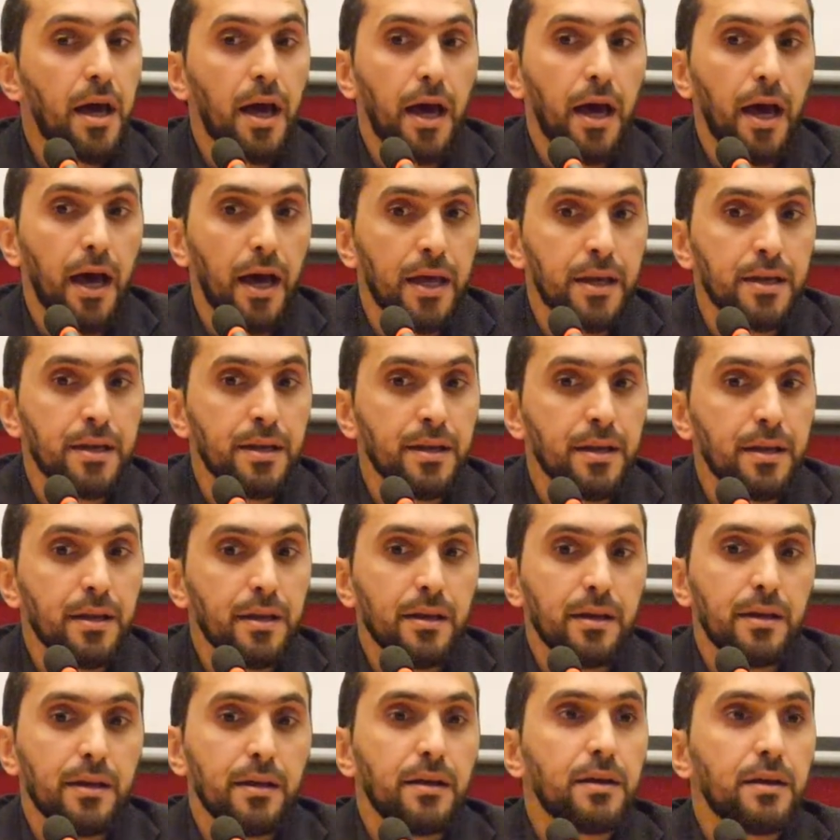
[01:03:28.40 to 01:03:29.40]
And
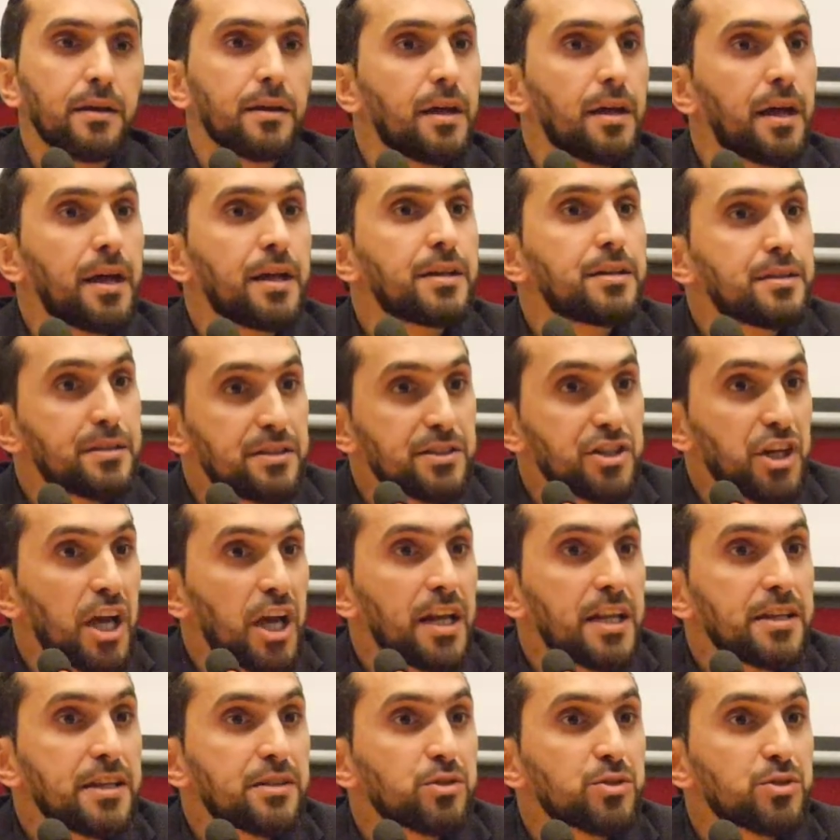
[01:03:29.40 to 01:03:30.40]
in the
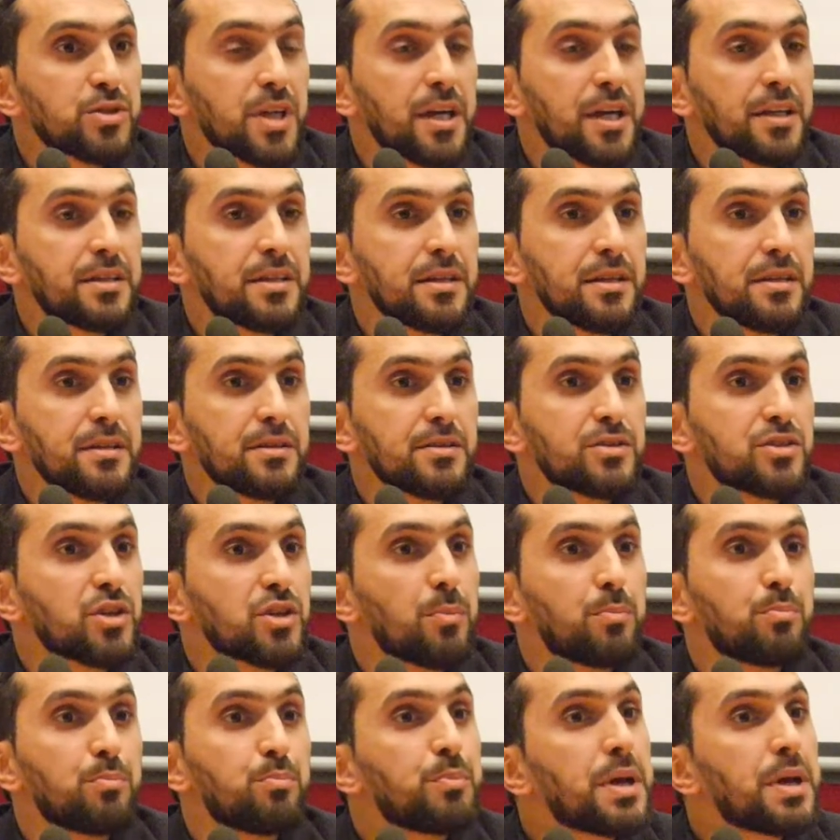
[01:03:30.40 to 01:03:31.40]
Jahiliyyah society,
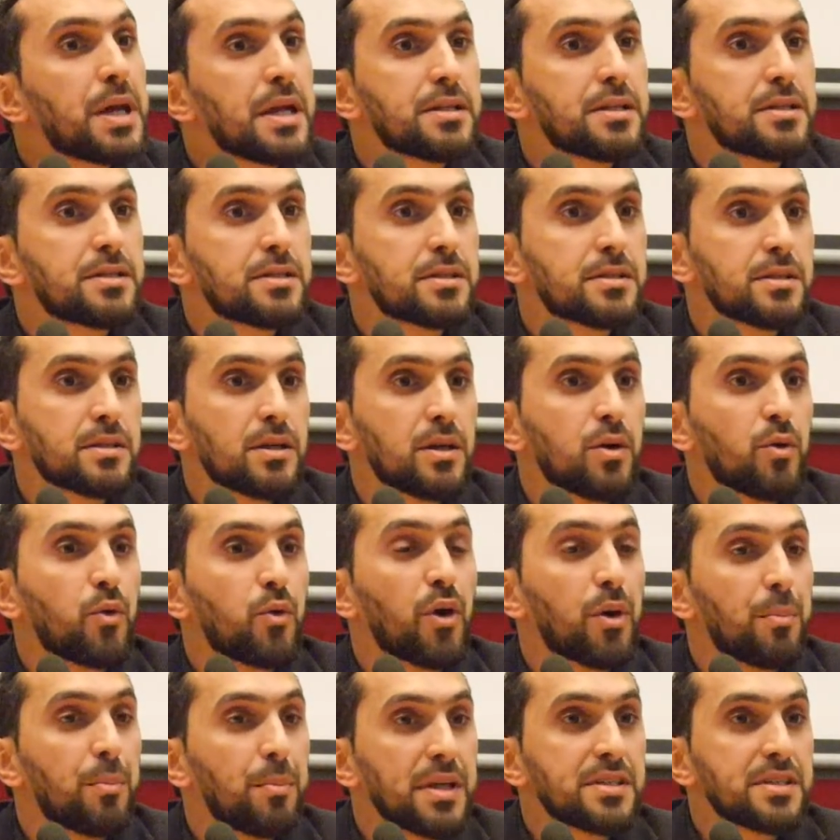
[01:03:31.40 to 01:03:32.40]
some means
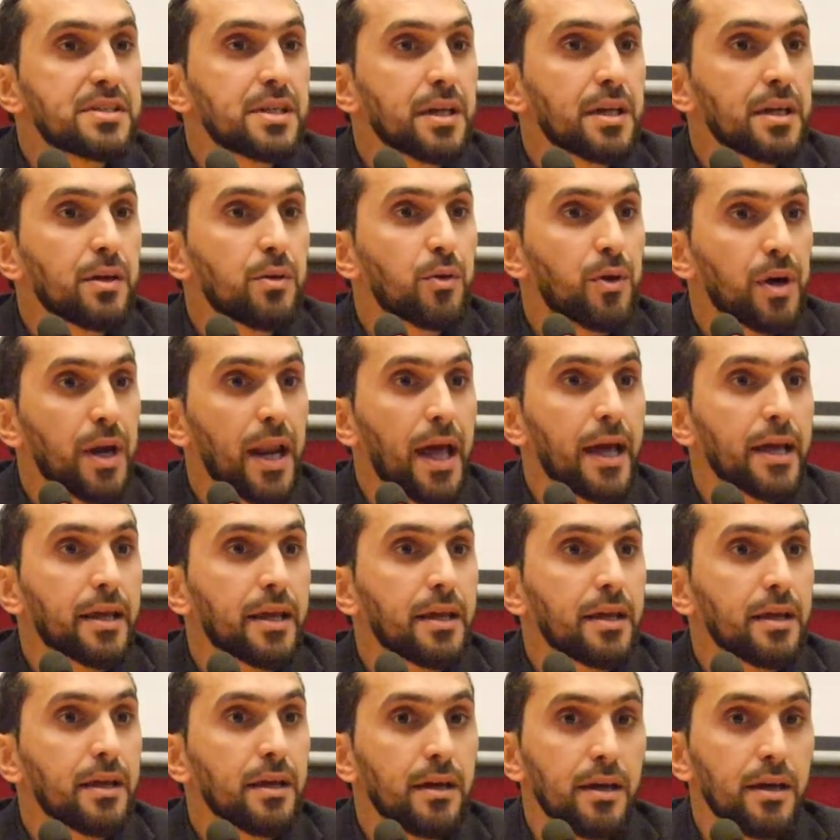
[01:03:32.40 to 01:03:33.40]
were missing, were
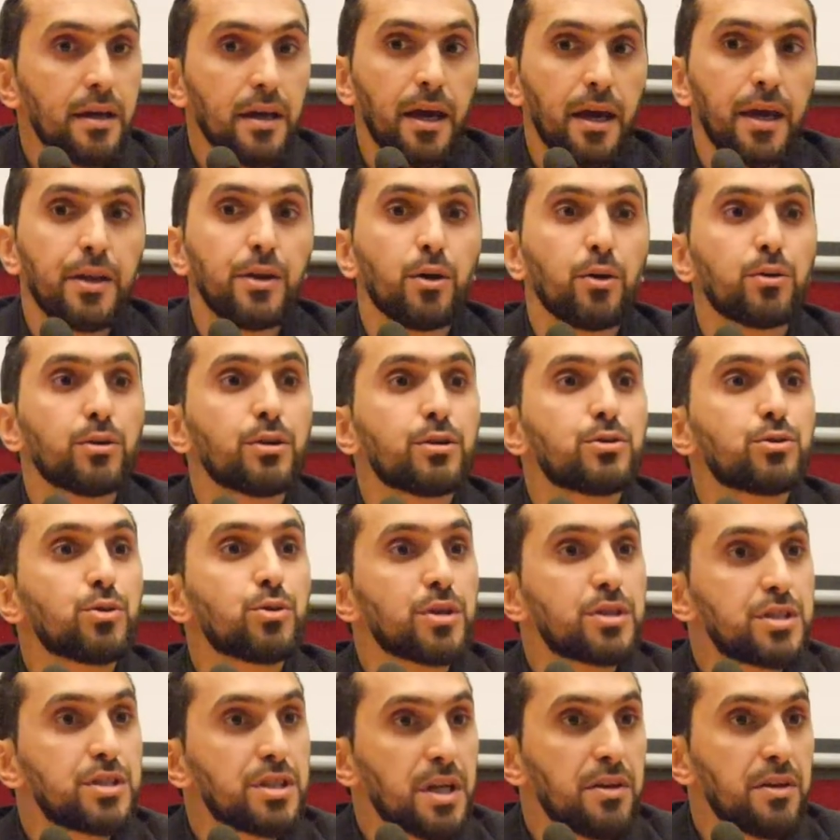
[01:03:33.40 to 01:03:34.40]
lacking, in order to
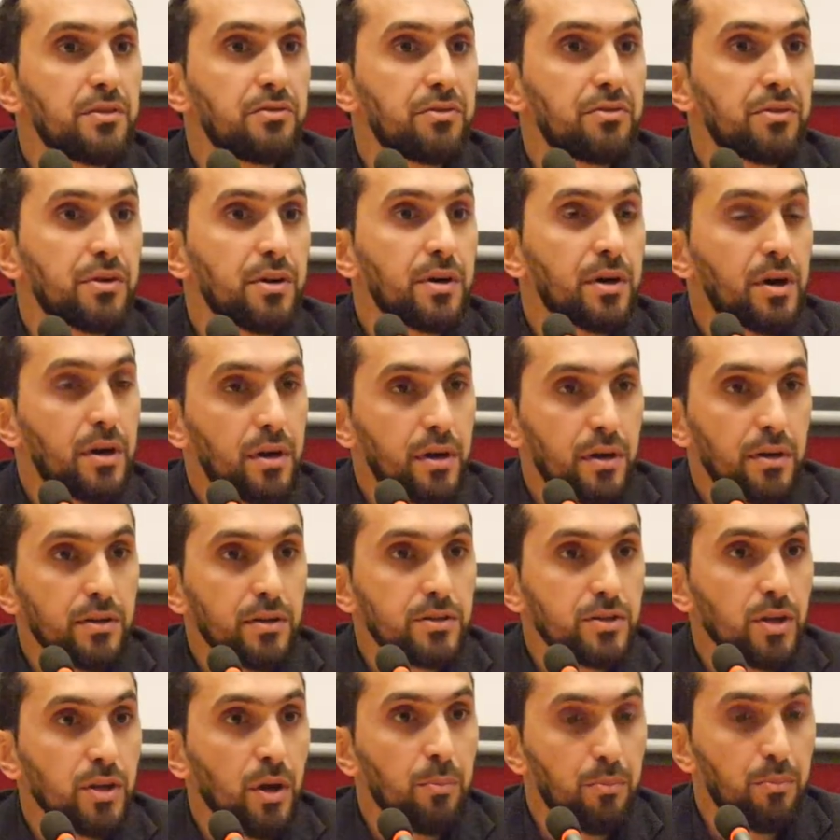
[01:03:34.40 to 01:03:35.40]
achieve
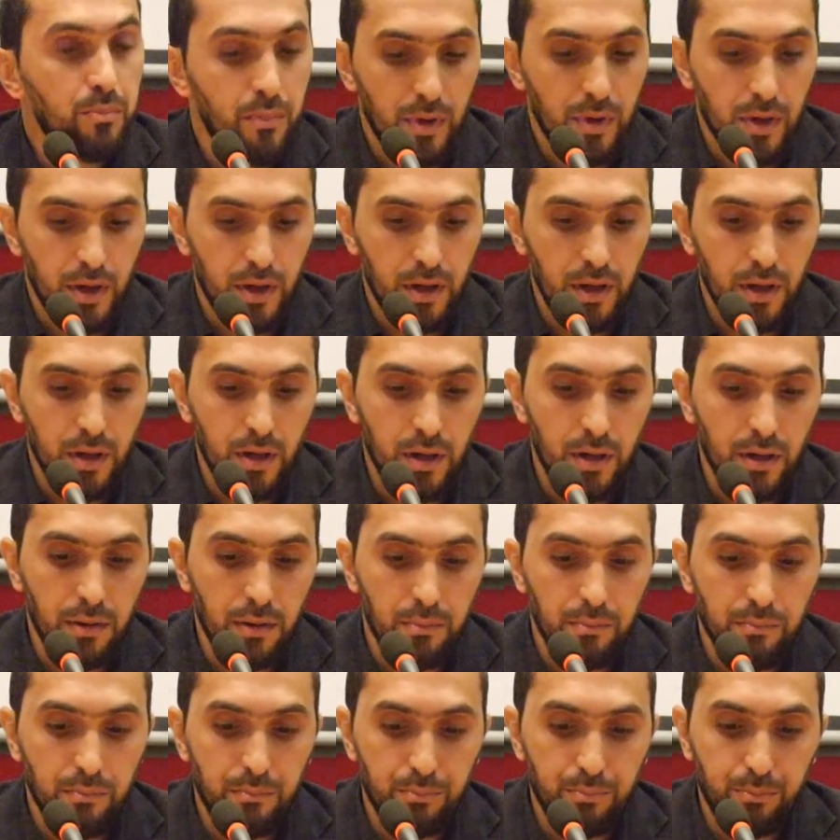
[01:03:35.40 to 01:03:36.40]
some
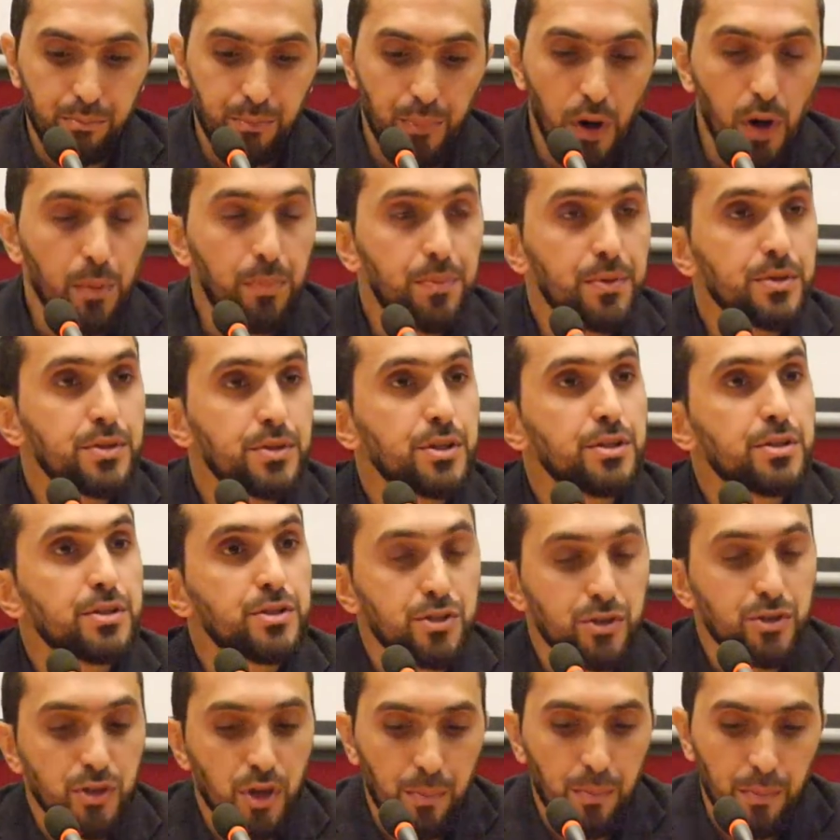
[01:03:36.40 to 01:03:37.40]
purposes,
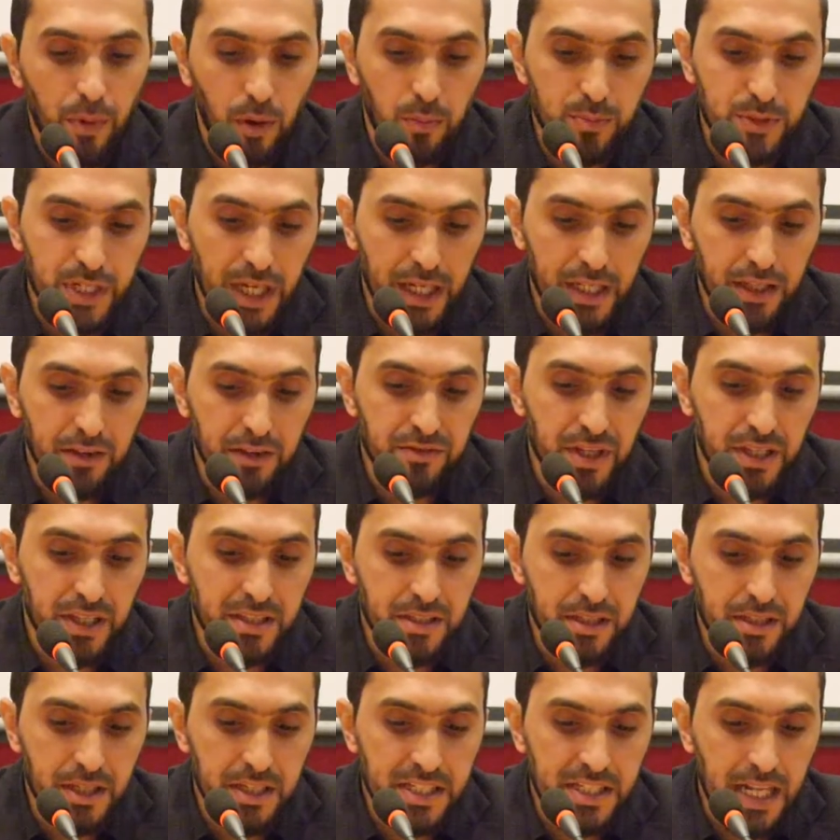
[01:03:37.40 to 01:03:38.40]
some objective
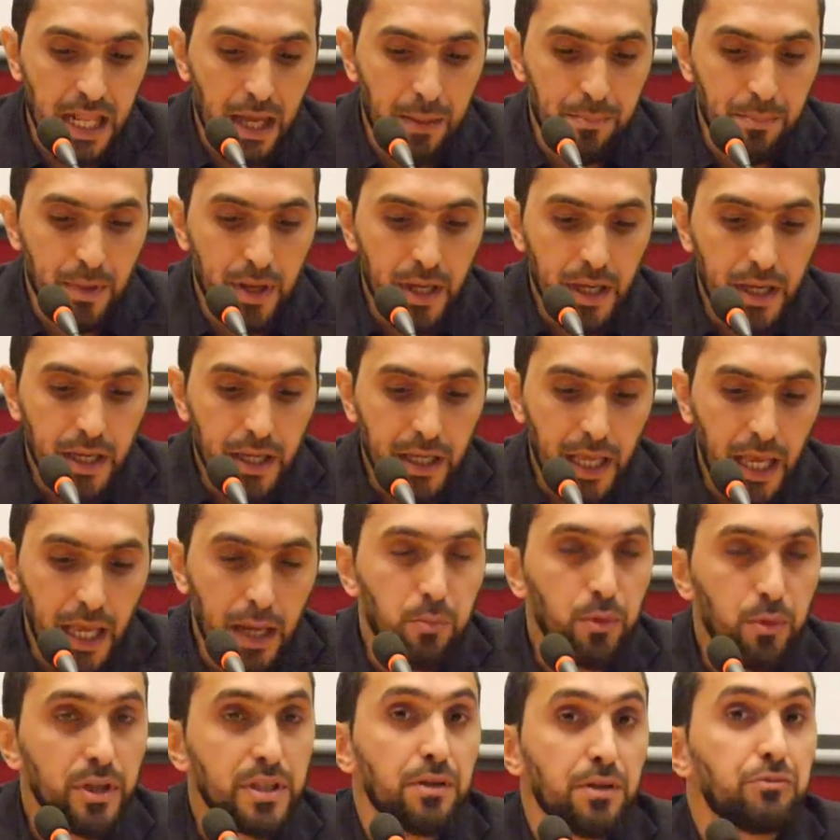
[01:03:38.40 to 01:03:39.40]
that Islam
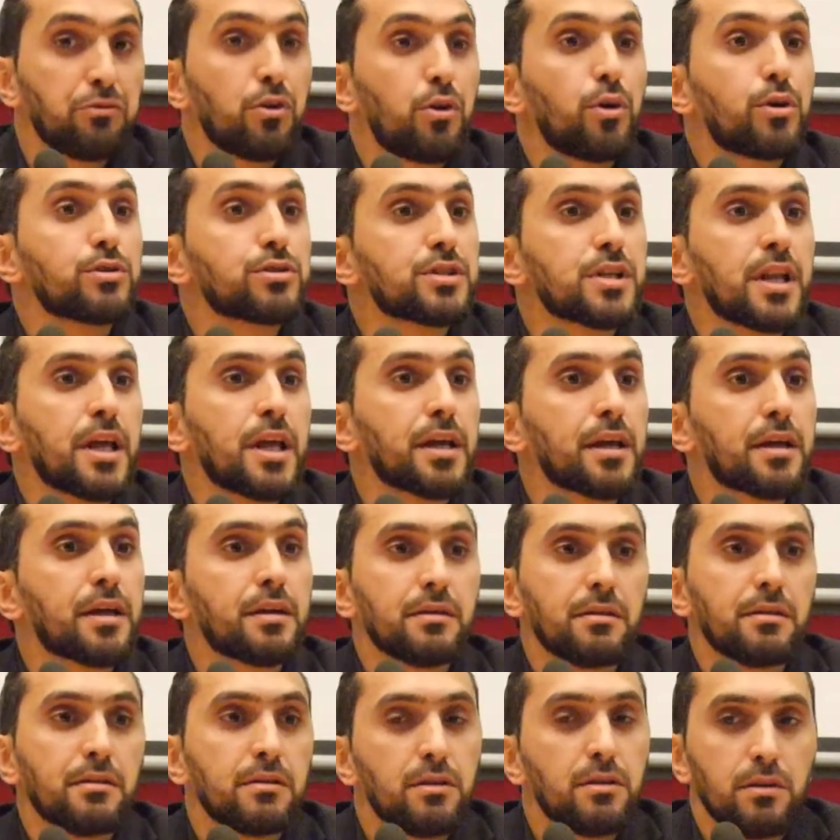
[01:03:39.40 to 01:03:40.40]
came with. Of course, like
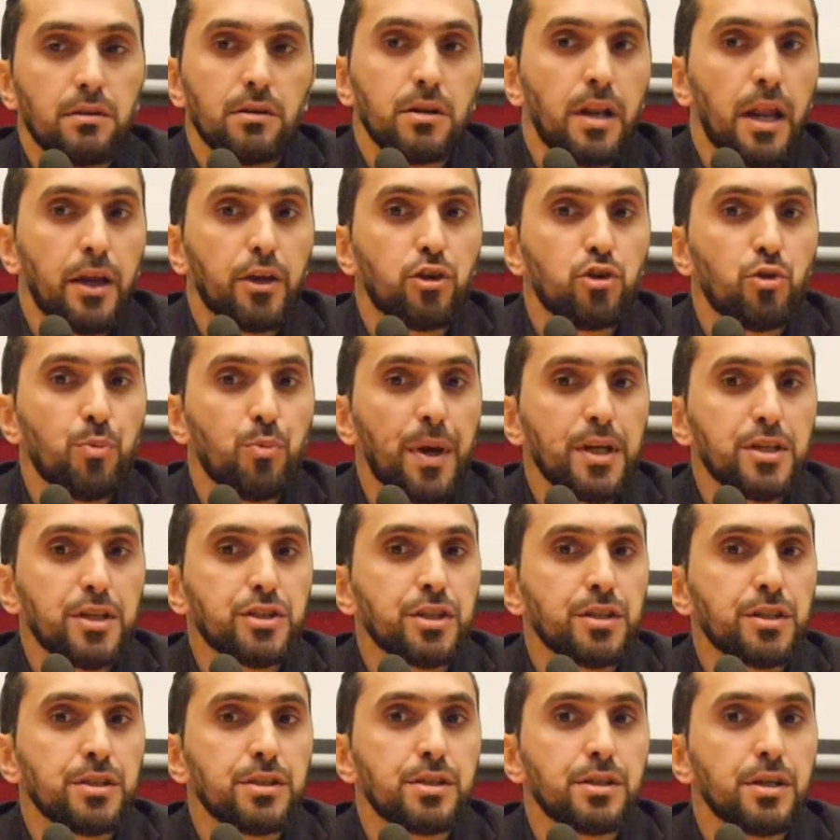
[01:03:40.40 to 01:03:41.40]
you
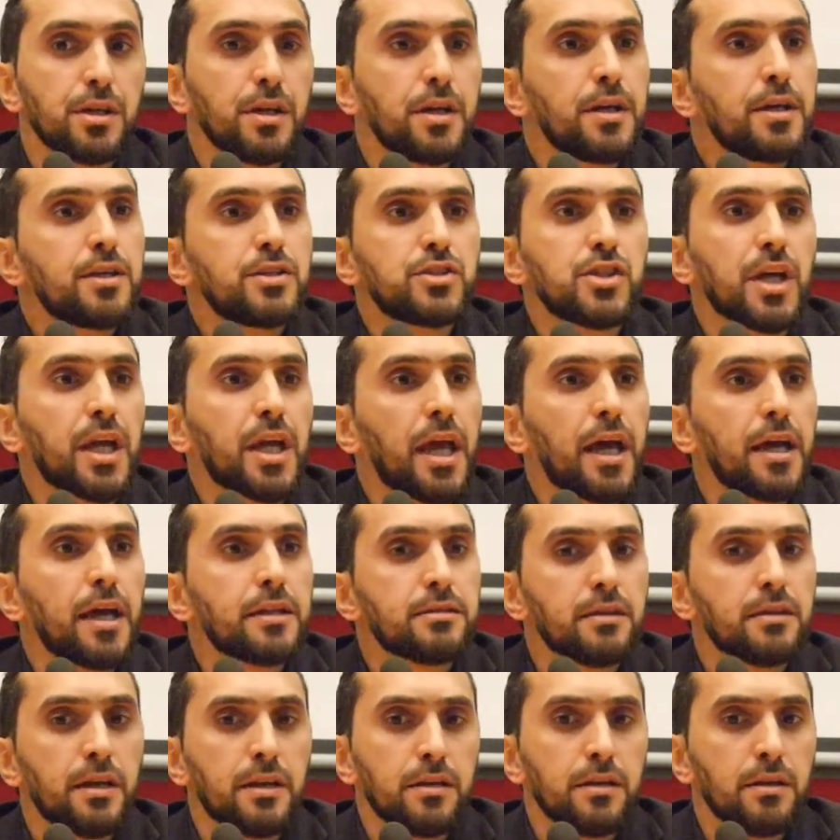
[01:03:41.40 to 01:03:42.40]
mentioned,
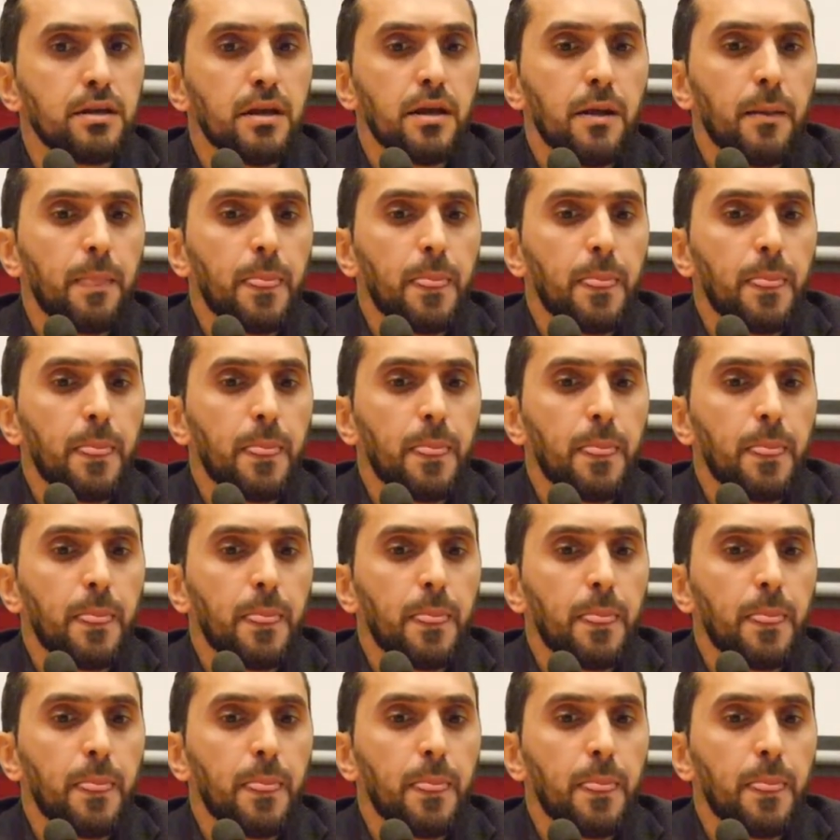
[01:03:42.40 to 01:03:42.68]
zakat, and